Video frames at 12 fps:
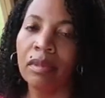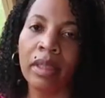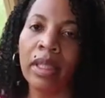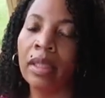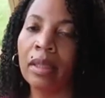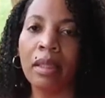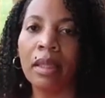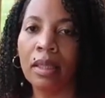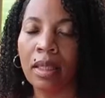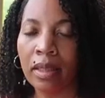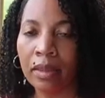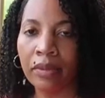get it done
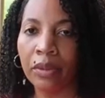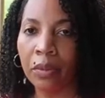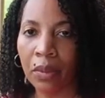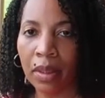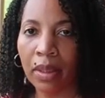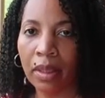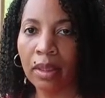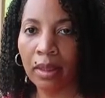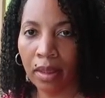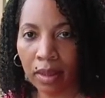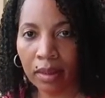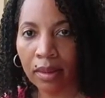however you want to get it
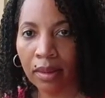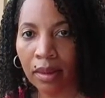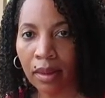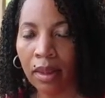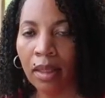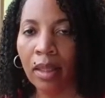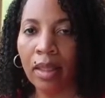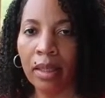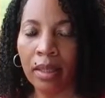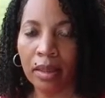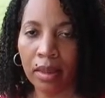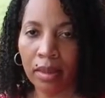done, and
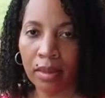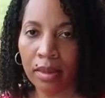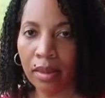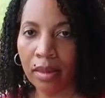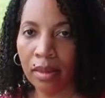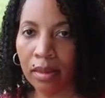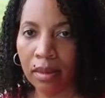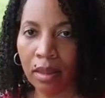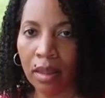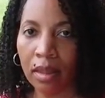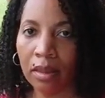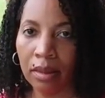then get the seasonings
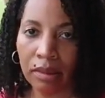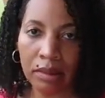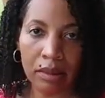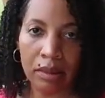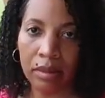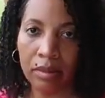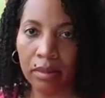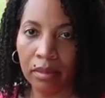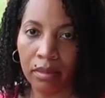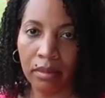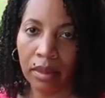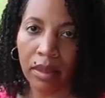on and just
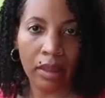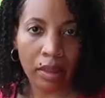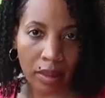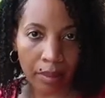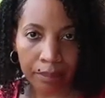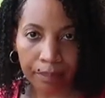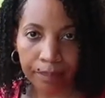eat it up.